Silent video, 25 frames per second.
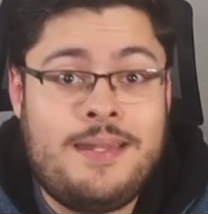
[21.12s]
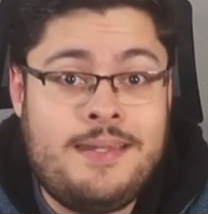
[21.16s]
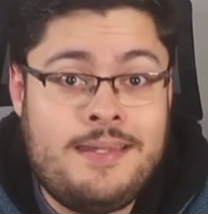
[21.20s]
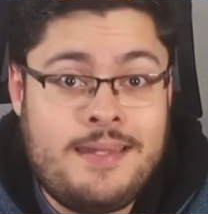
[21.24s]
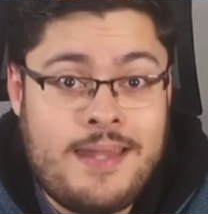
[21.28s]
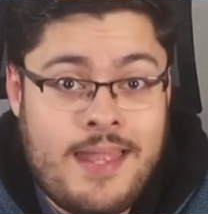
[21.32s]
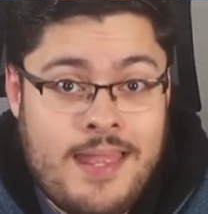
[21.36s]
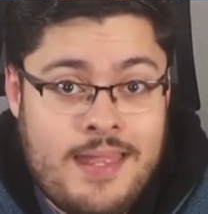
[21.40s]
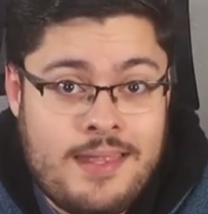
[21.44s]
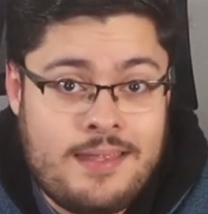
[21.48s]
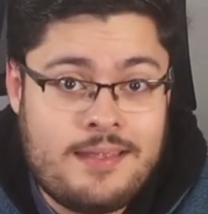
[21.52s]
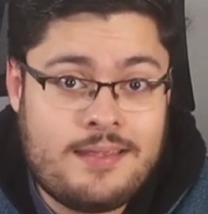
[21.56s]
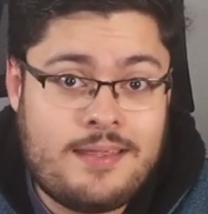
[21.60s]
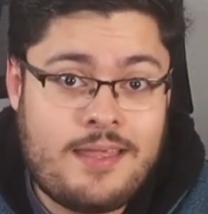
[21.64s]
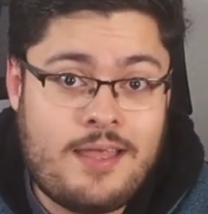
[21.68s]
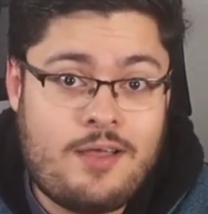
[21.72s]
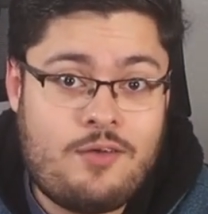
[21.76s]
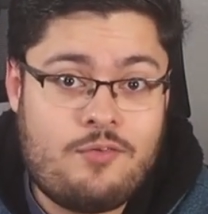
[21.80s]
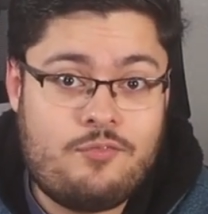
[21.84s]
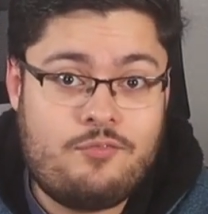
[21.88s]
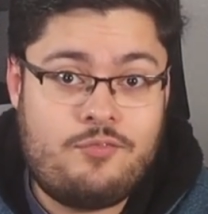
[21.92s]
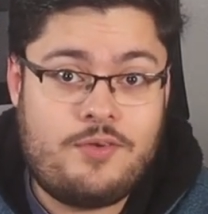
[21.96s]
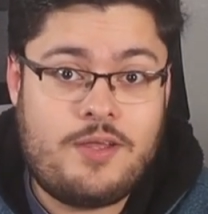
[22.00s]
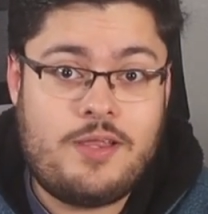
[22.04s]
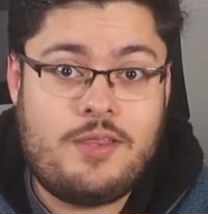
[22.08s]
net
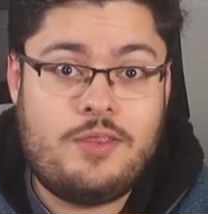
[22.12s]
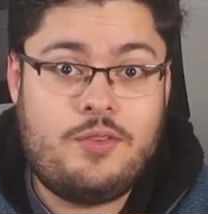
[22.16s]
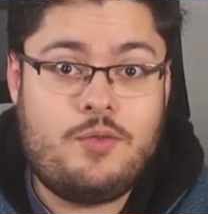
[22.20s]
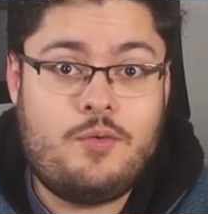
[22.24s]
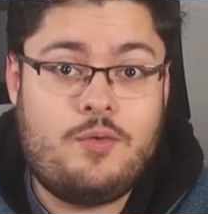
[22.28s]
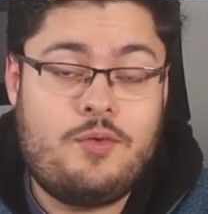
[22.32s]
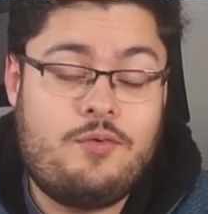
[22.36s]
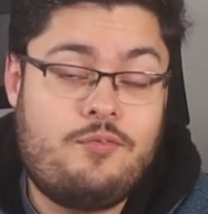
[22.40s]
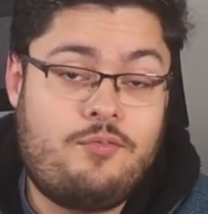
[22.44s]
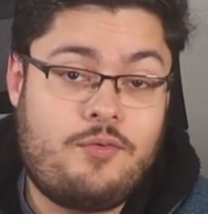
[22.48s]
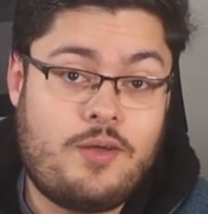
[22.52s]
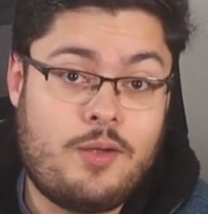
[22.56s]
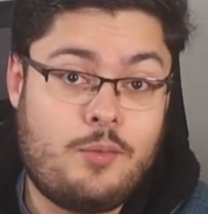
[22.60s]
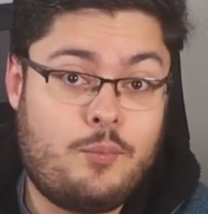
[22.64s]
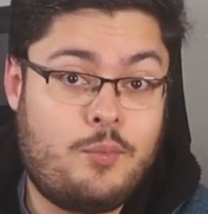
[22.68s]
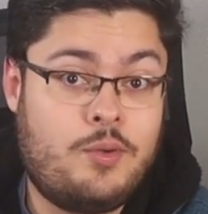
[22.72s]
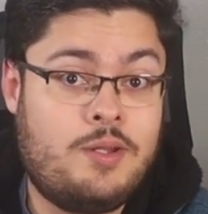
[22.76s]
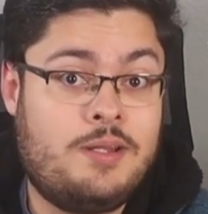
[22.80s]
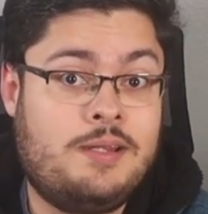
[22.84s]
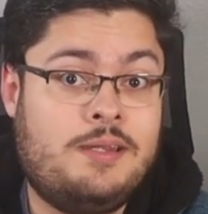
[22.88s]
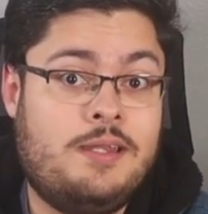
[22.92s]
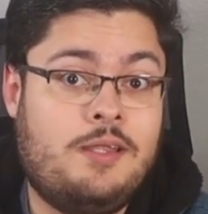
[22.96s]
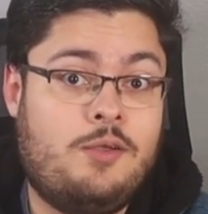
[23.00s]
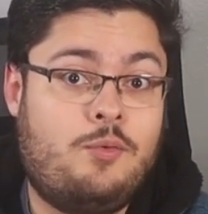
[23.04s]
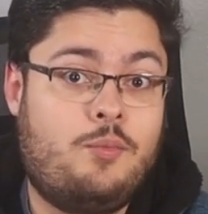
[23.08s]
account value, if I were
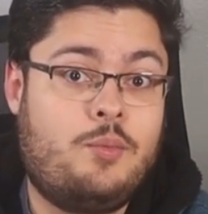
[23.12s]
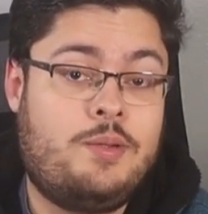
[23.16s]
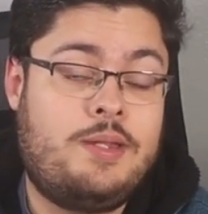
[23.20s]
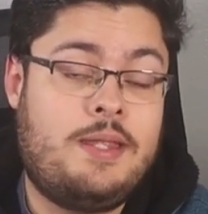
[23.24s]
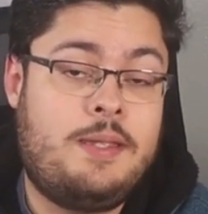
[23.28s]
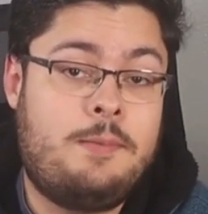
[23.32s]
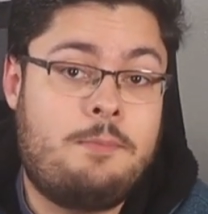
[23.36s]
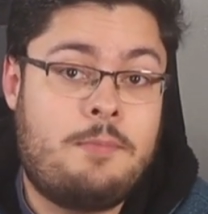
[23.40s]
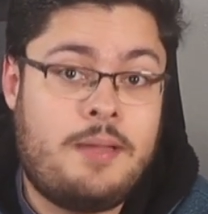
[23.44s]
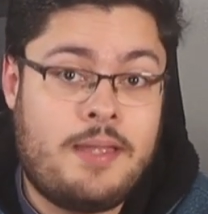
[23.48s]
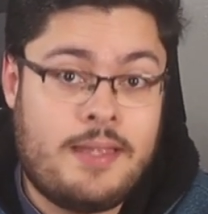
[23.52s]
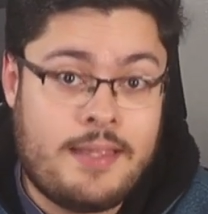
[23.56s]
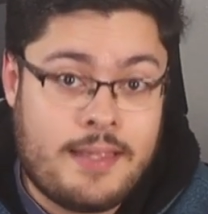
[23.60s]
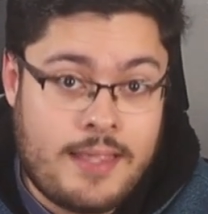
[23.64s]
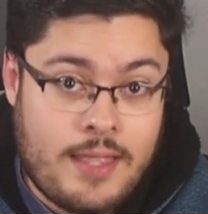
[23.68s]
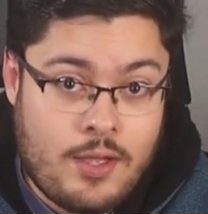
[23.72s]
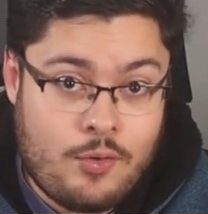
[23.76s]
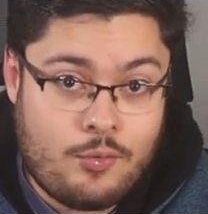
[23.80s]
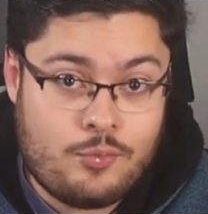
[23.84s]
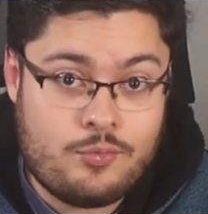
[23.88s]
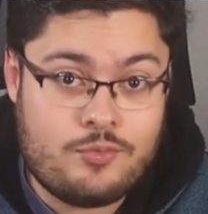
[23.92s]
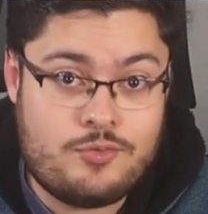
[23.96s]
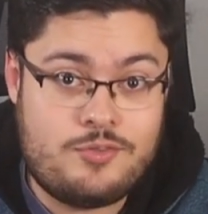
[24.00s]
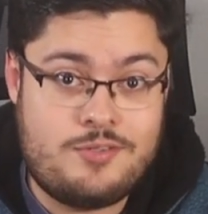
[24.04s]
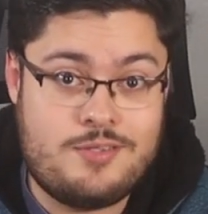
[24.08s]
to liquidate my
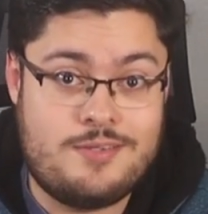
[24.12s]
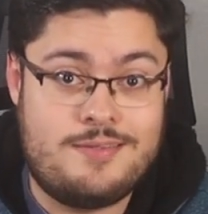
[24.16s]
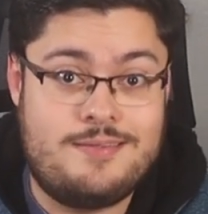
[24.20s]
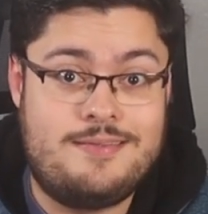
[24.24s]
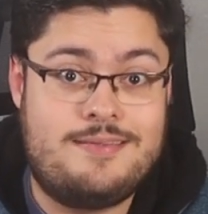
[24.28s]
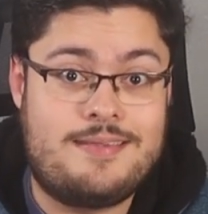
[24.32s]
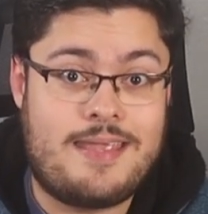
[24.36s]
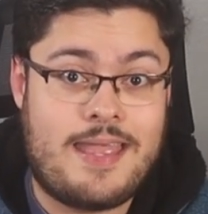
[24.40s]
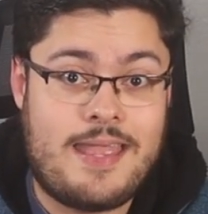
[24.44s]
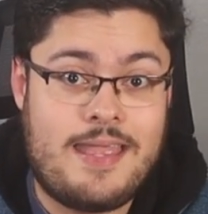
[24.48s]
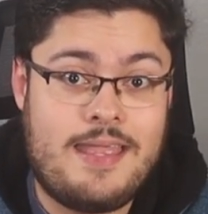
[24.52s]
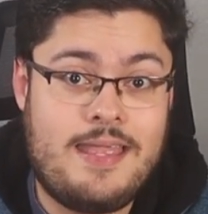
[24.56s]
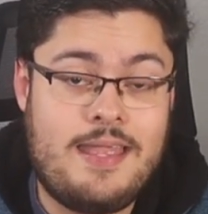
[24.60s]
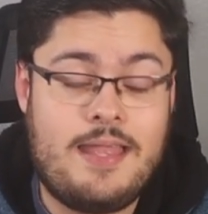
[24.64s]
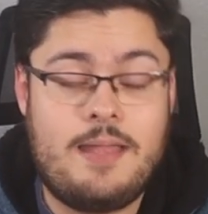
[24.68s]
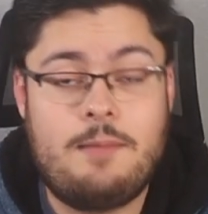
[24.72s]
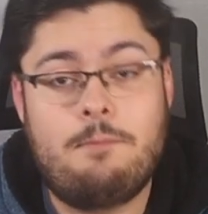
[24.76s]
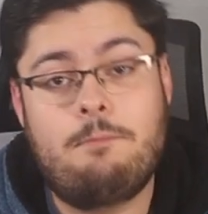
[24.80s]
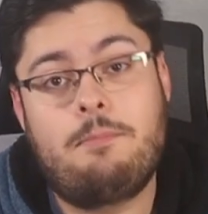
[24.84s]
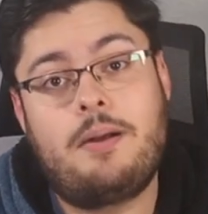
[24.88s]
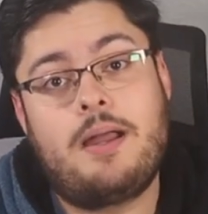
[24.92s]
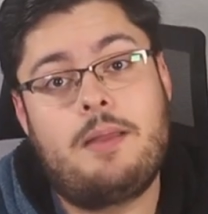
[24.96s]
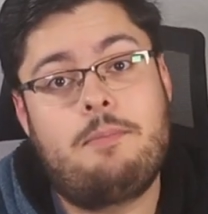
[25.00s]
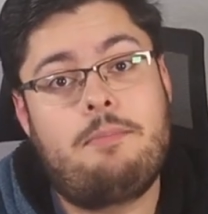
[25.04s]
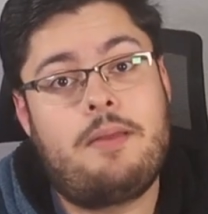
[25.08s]
account today
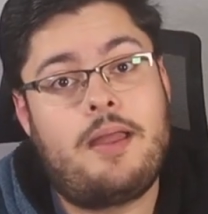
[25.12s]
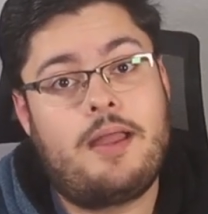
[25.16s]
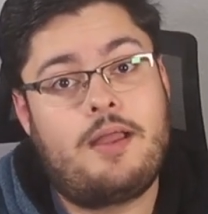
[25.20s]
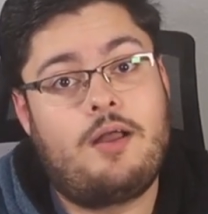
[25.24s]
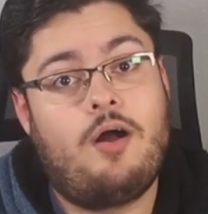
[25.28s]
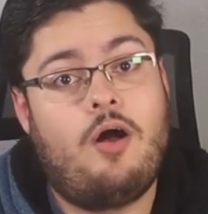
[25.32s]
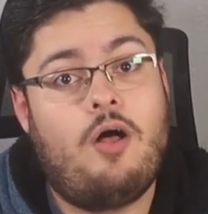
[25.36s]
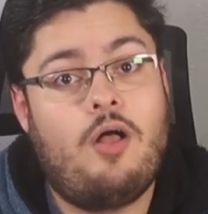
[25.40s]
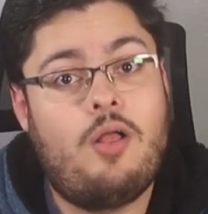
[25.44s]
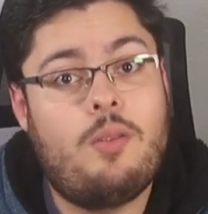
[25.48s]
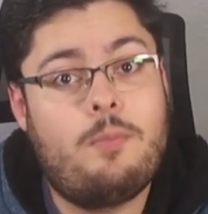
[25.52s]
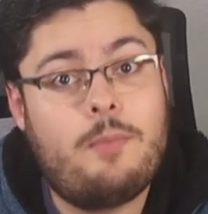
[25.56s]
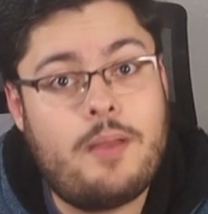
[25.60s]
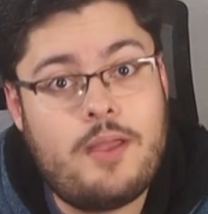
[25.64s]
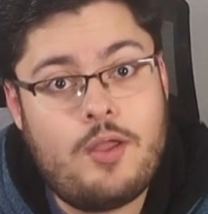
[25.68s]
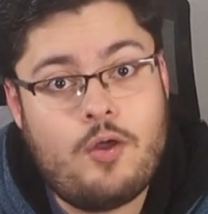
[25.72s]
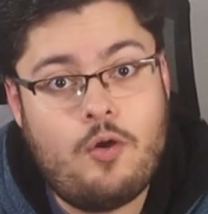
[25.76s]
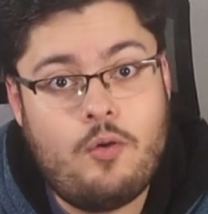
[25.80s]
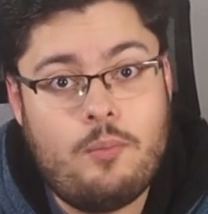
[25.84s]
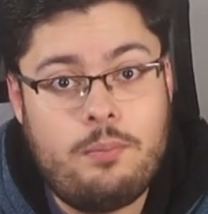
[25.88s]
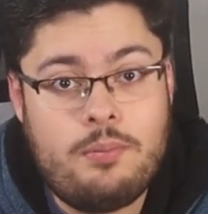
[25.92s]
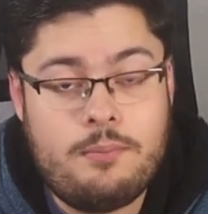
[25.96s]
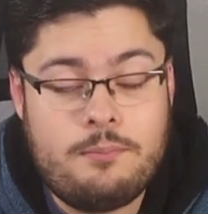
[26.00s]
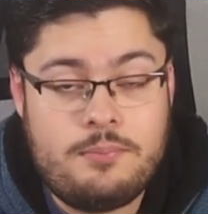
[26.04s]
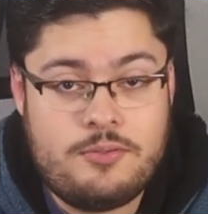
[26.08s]
and buy back all my
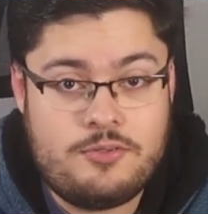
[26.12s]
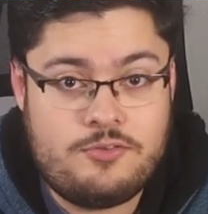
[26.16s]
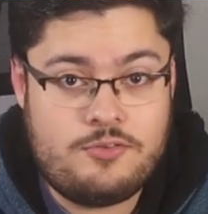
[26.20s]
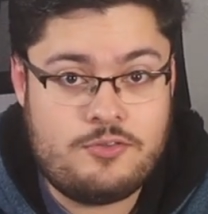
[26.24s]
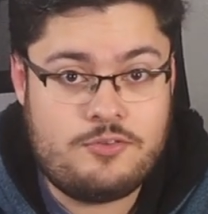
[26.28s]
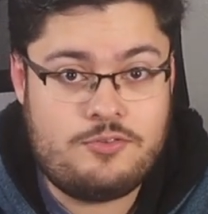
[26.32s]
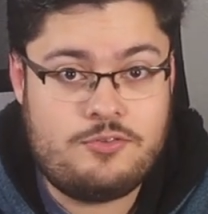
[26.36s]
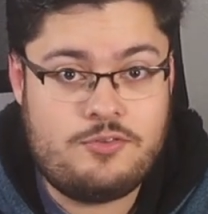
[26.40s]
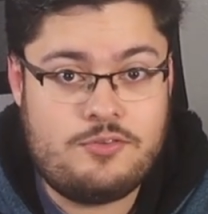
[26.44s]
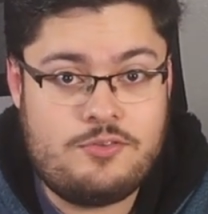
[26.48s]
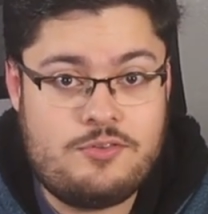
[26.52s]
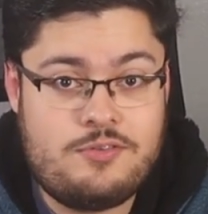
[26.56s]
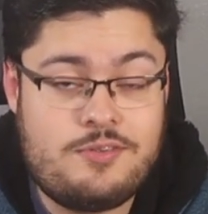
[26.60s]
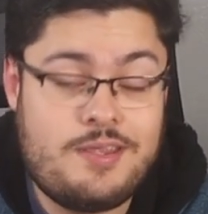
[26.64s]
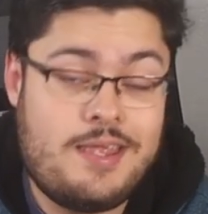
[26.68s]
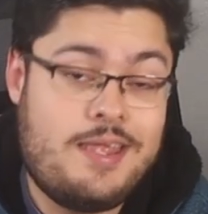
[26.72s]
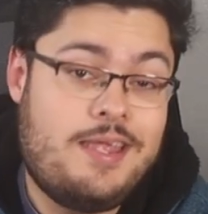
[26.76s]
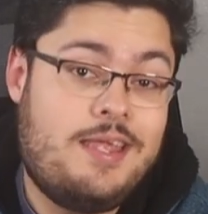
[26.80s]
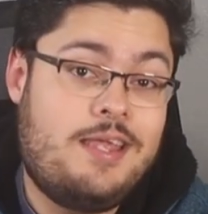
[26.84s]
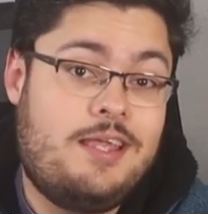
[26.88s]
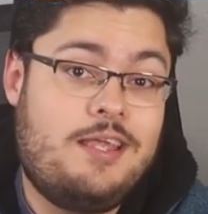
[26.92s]
open positions,